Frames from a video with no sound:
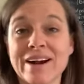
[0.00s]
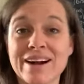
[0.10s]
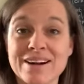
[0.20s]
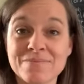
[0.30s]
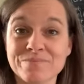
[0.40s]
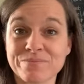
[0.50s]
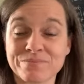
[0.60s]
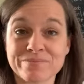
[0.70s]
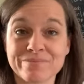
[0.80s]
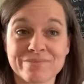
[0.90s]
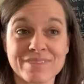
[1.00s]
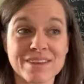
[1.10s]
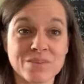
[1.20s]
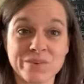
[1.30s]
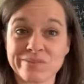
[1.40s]
Um,
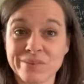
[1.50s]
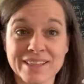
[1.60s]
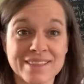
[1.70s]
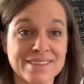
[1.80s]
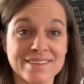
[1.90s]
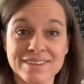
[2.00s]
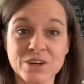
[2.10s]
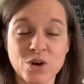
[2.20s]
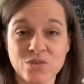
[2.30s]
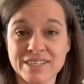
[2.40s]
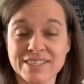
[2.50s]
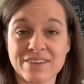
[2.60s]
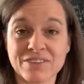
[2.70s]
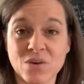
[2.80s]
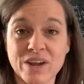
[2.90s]
with the COVID
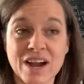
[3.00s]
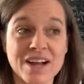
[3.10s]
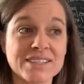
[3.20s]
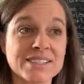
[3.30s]
stuff going on.